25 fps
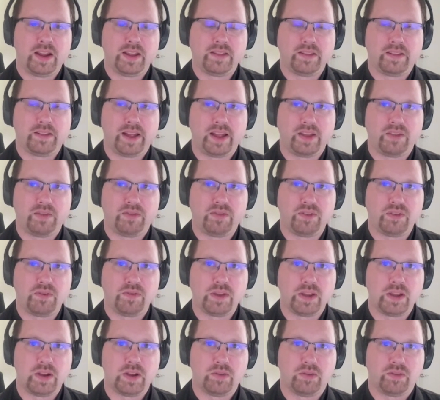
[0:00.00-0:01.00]
in the last few
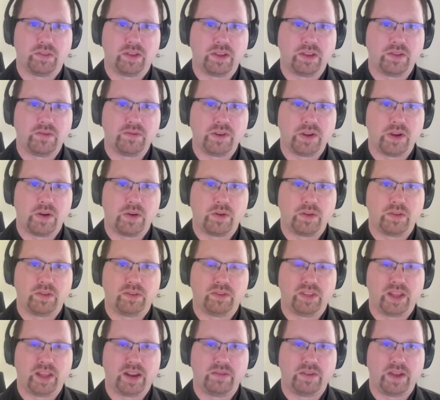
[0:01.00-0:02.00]
years that you've
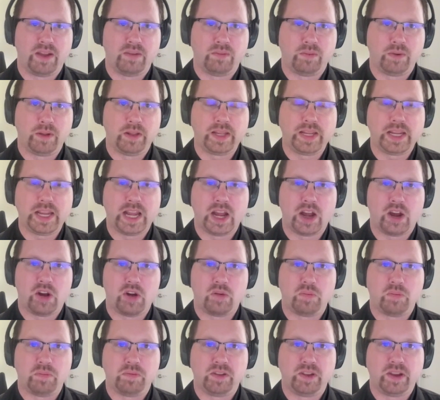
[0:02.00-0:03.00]
noticed that have really
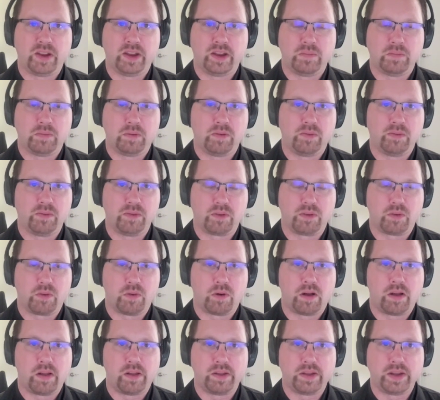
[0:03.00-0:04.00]
helped improve the
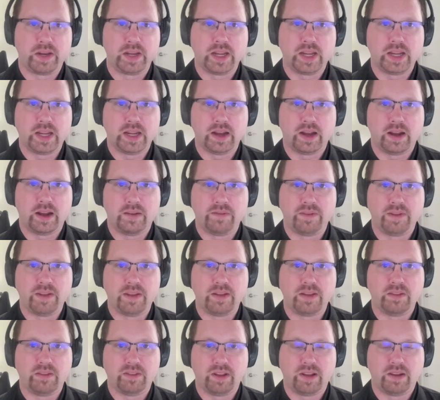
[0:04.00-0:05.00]
quality of
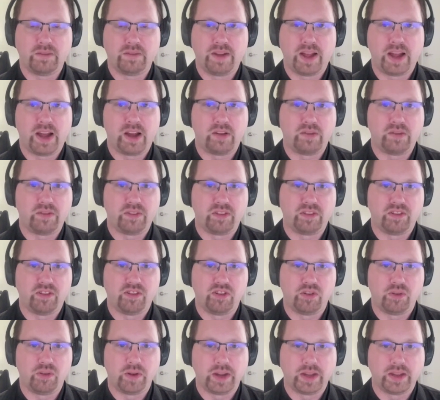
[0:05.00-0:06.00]
these valves and
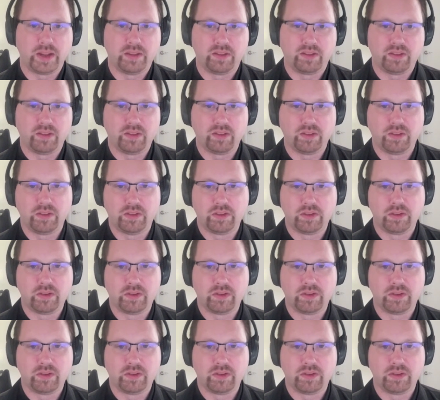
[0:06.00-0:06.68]
joints?